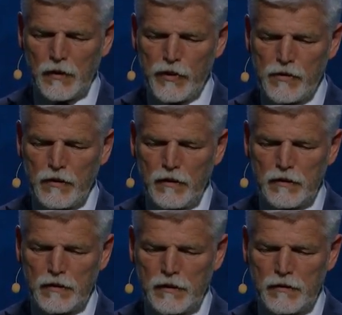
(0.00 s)
we
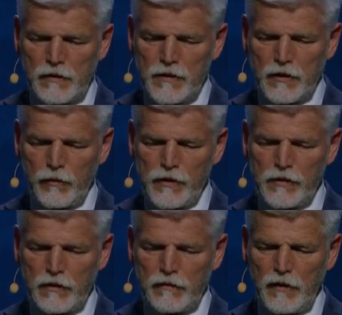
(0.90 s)
saw the
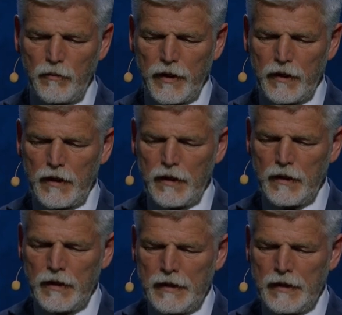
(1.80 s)
situation developing uh,